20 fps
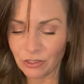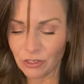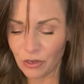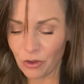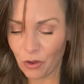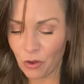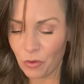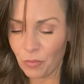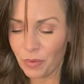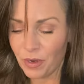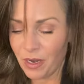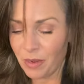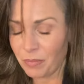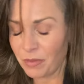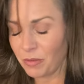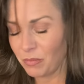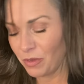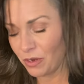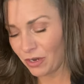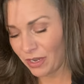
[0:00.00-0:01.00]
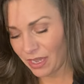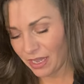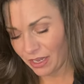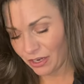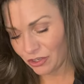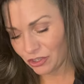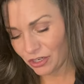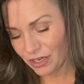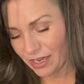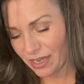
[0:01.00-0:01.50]
to open up
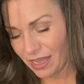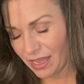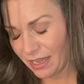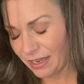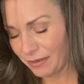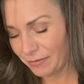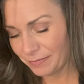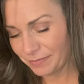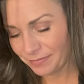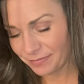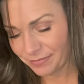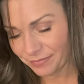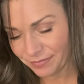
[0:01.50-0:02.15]
communication again.